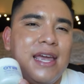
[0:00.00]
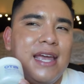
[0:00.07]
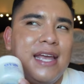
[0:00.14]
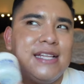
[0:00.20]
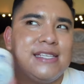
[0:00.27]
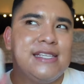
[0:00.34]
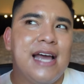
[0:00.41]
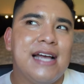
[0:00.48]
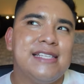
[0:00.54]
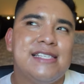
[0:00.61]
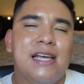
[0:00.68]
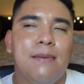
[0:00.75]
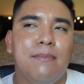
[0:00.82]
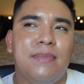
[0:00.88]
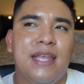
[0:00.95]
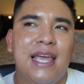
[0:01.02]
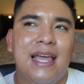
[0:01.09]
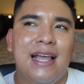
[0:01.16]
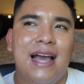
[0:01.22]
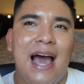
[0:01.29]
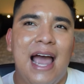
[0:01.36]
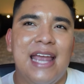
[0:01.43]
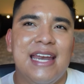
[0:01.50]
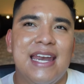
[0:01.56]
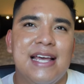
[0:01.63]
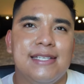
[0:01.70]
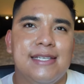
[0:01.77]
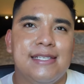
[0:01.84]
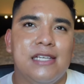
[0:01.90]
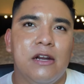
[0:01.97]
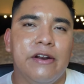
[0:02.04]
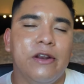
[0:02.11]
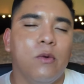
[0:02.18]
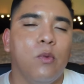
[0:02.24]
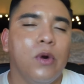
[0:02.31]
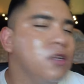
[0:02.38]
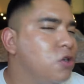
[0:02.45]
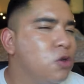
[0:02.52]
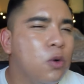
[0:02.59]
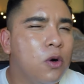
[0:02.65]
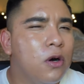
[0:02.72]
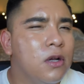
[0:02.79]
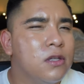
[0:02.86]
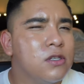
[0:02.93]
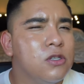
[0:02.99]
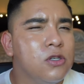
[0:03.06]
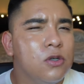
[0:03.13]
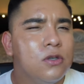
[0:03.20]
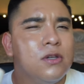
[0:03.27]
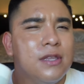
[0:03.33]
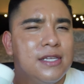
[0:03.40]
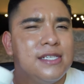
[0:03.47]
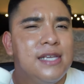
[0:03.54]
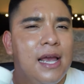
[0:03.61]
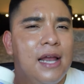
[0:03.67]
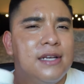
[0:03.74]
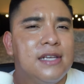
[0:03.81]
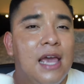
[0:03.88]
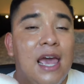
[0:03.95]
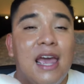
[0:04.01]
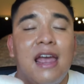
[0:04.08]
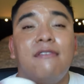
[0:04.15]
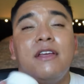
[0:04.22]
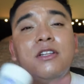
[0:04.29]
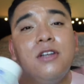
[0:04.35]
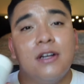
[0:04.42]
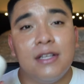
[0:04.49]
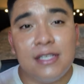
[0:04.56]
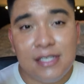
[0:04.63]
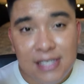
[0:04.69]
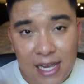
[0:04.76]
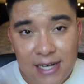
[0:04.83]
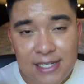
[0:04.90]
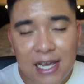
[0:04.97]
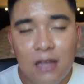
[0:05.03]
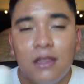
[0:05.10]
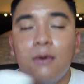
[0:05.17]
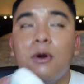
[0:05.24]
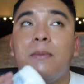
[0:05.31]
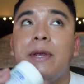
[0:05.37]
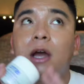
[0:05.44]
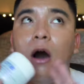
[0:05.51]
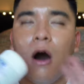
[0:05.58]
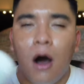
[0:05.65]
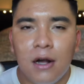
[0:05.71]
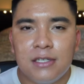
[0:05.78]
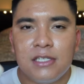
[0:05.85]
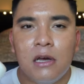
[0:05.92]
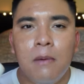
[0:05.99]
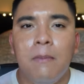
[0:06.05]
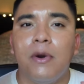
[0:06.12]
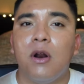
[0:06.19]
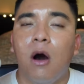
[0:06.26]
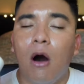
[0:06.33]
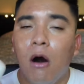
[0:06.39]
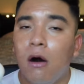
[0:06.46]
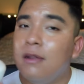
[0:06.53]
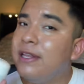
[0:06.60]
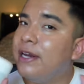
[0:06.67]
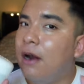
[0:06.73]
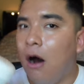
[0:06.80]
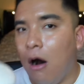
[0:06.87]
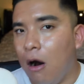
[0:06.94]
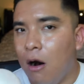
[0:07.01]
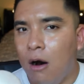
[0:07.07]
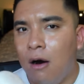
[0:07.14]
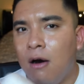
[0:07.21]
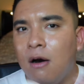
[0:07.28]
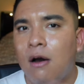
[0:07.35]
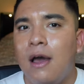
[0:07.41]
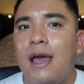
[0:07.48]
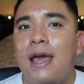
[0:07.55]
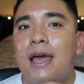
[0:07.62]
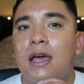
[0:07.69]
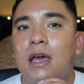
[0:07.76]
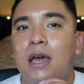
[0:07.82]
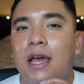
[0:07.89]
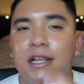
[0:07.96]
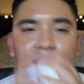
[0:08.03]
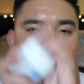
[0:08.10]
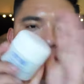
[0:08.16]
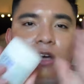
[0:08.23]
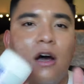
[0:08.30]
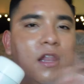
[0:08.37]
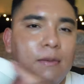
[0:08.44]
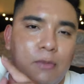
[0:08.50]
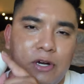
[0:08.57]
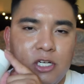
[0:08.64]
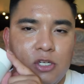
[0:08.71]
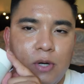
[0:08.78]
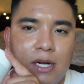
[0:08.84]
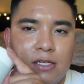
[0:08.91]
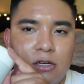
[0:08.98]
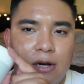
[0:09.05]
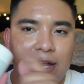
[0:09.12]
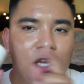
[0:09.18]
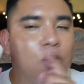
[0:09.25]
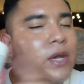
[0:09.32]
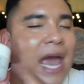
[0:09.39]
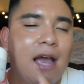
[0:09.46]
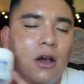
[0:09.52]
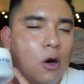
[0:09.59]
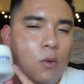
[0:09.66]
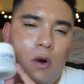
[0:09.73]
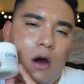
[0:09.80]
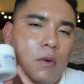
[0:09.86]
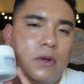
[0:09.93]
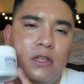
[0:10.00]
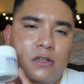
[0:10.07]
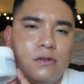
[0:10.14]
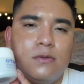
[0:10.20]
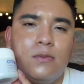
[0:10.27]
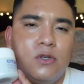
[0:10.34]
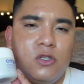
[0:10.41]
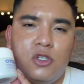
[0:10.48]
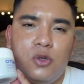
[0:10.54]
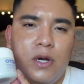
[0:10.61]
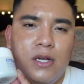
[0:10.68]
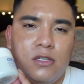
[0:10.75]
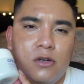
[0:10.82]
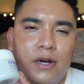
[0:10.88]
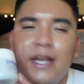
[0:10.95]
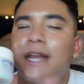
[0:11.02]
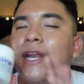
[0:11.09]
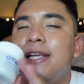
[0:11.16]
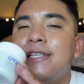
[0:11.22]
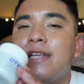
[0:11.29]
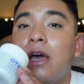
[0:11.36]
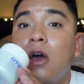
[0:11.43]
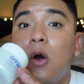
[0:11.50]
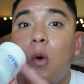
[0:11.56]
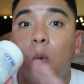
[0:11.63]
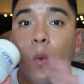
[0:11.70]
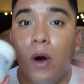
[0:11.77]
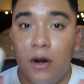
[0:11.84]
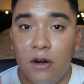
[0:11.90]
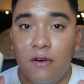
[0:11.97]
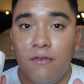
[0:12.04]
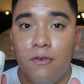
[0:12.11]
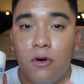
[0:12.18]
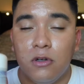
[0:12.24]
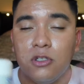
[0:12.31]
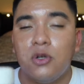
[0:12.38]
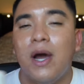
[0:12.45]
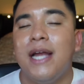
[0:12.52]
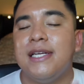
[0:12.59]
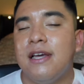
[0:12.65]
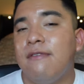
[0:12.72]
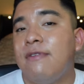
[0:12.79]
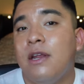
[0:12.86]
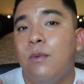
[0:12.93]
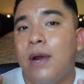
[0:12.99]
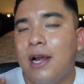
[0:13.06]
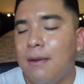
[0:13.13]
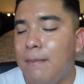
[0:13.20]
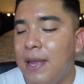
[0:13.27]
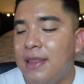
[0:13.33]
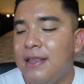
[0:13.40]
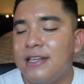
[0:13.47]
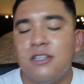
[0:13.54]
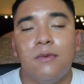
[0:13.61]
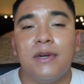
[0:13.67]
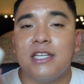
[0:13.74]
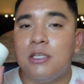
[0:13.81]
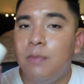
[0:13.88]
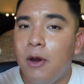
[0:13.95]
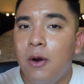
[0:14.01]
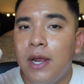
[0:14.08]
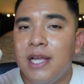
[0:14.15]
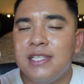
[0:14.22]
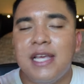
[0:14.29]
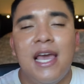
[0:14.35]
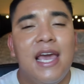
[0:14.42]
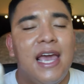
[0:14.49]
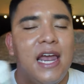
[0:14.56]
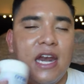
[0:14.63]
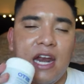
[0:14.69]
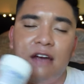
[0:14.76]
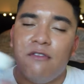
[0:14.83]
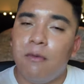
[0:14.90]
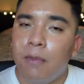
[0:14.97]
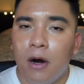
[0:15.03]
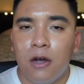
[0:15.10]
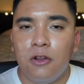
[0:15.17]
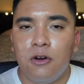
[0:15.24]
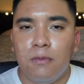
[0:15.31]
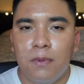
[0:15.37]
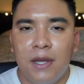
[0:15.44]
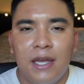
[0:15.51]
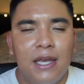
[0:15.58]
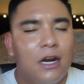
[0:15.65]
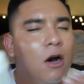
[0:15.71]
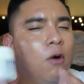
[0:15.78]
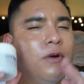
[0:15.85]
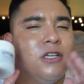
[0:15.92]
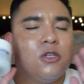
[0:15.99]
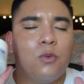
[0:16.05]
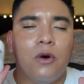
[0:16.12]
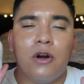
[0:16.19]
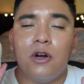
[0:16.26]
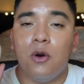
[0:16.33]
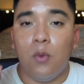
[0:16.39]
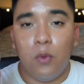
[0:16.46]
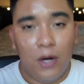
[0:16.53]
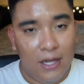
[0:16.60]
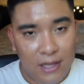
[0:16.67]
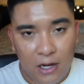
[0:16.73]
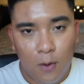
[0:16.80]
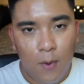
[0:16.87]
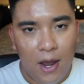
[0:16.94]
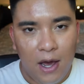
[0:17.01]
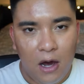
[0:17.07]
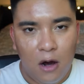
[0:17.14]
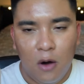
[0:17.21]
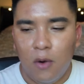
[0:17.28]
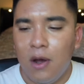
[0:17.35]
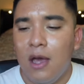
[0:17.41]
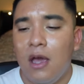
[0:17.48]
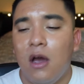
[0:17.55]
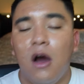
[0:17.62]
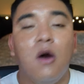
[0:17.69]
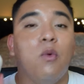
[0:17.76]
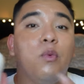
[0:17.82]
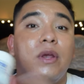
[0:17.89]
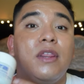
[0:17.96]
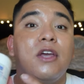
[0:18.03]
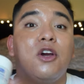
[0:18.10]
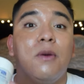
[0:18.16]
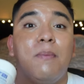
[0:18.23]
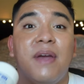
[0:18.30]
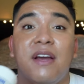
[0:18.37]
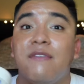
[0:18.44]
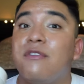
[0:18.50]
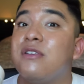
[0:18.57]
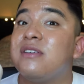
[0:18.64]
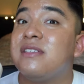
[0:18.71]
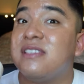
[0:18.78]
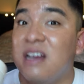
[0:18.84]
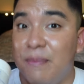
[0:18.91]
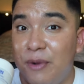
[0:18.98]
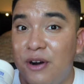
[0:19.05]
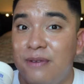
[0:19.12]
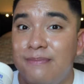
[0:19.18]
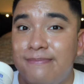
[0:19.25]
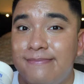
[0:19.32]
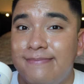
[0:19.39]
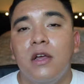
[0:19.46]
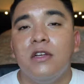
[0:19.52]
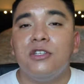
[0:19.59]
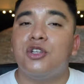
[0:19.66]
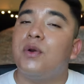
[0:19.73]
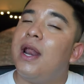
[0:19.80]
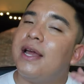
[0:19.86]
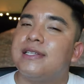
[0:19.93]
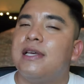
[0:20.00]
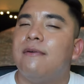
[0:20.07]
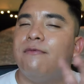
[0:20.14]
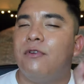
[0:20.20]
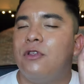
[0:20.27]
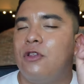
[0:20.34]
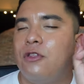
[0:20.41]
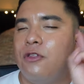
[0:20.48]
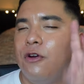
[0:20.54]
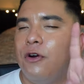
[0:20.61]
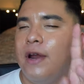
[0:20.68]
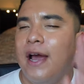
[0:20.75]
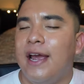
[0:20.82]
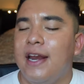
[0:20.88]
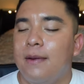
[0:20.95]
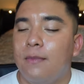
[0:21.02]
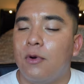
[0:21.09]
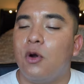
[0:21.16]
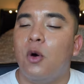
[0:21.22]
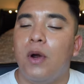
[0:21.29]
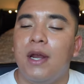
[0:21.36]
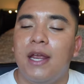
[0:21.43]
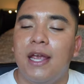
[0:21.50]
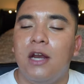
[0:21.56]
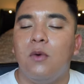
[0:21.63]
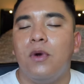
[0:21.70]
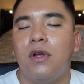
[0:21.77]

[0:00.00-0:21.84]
it's not something I necessarily run toward due to the scent. If they took the scent out, that would be awesome. But all in all, it's a solid moisturizer. Like, you can't go wrong with this moisturizer. It is wonderful. So I definitely recommend this from experience. It never bothered me. It always worked really well. A really good pick for summer. So next up for the third item, we're going in